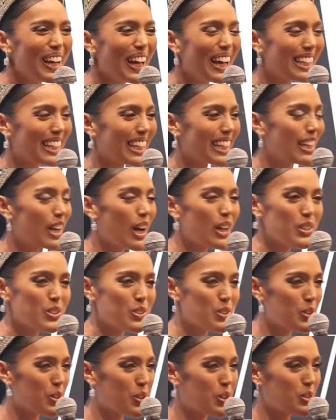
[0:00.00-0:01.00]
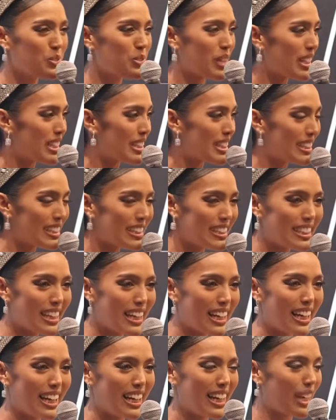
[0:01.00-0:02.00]
And I got to know
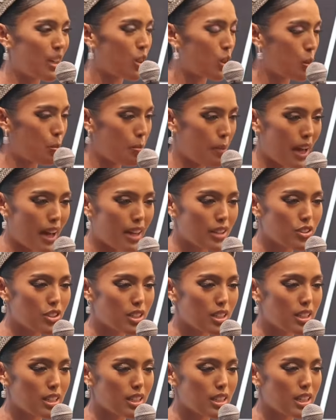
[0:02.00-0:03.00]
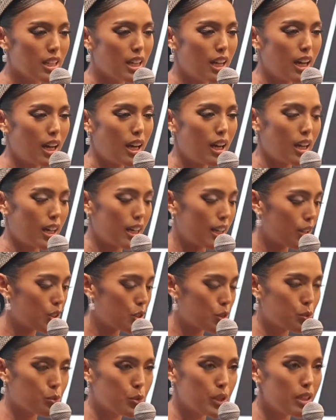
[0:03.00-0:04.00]
Valentina and the pageant. I got
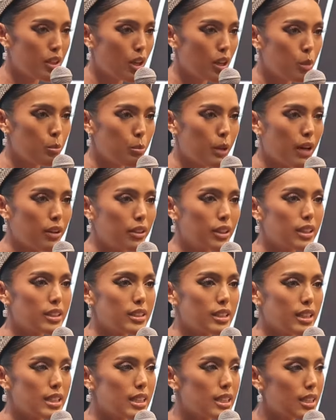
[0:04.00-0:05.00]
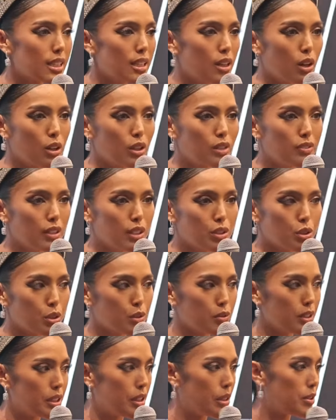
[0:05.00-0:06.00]
to read all about it and see all of the
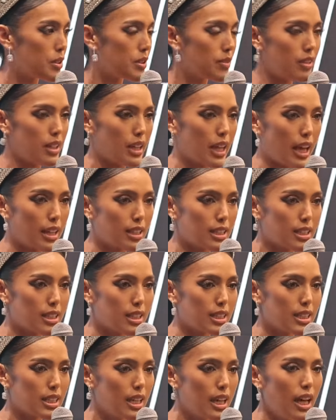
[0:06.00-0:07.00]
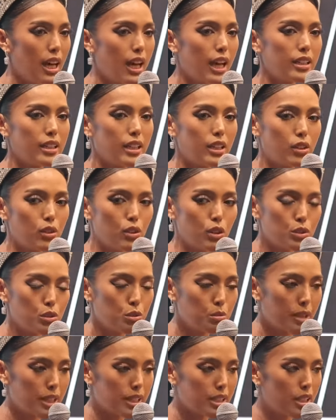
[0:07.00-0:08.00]
intro videos of the candidates. And I thought
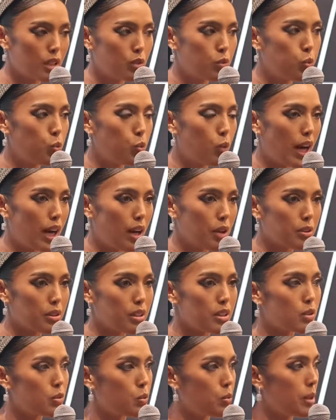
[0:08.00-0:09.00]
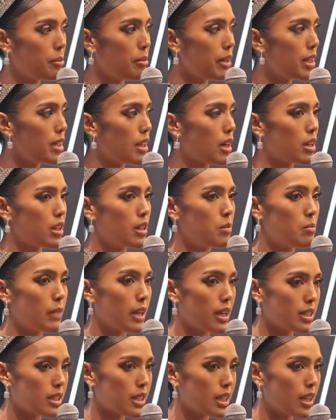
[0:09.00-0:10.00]
to myself, wow, these women are
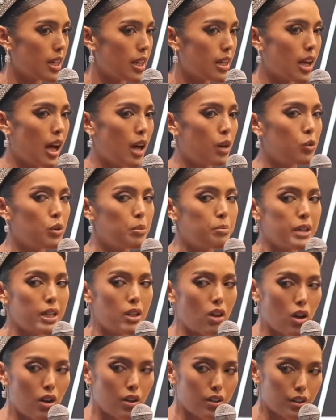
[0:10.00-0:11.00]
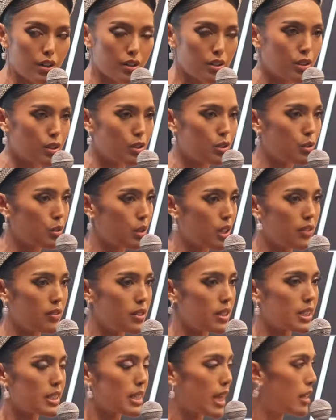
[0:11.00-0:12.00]
amazing and I would be honored to
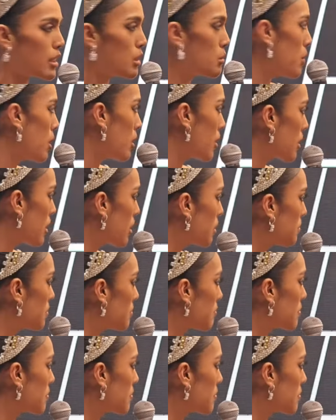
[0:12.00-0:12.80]
even stand among them.